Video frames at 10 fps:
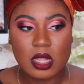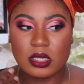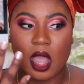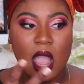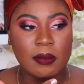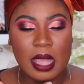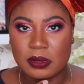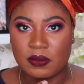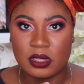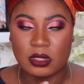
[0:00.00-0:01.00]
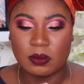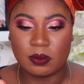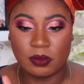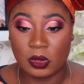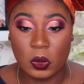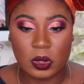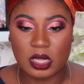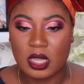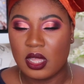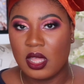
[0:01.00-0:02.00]
time lapse of this
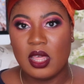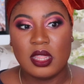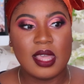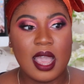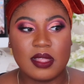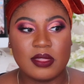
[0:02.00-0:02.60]
look that